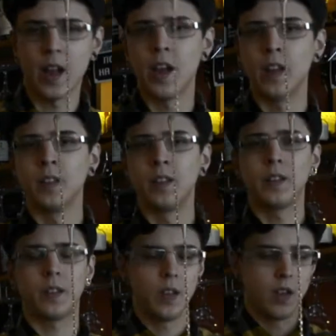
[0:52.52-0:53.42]
and
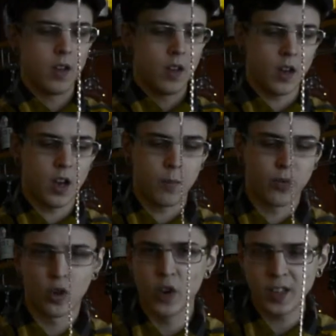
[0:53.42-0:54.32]

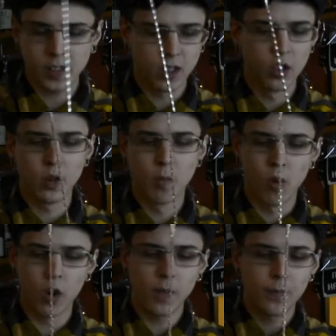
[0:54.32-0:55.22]
progress and learn
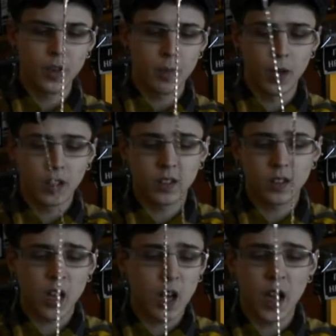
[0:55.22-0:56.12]
more. But
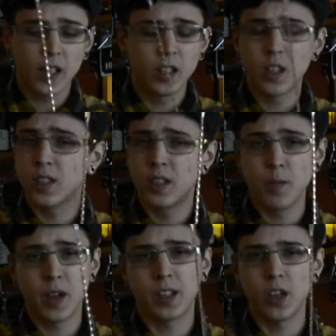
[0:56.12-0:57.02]
I didn't see
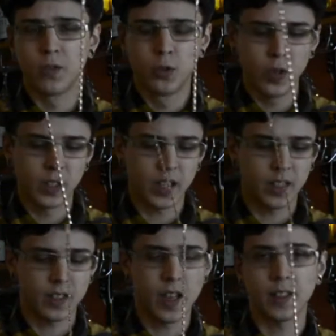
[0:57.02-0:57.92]
myself doing that
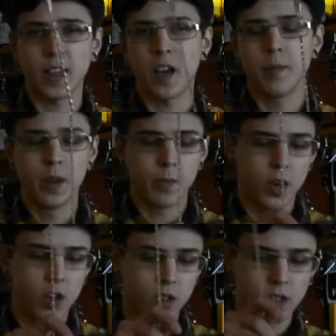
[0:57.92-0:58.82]
at that time,
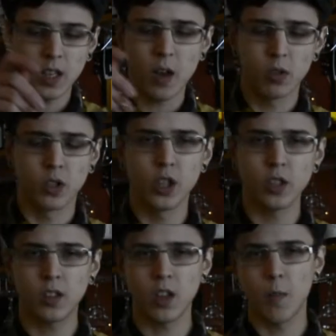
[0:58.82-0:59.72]
because I was
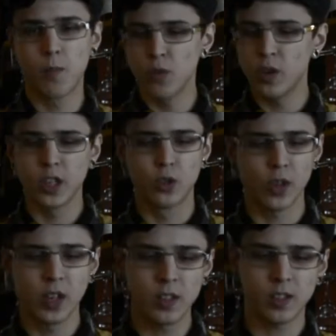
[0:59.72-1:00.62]
just pouring
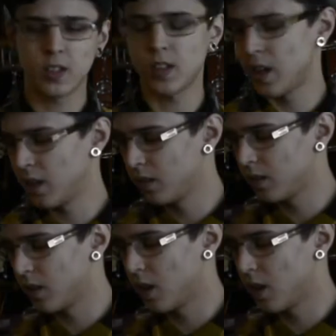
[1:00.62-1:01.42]
drinks and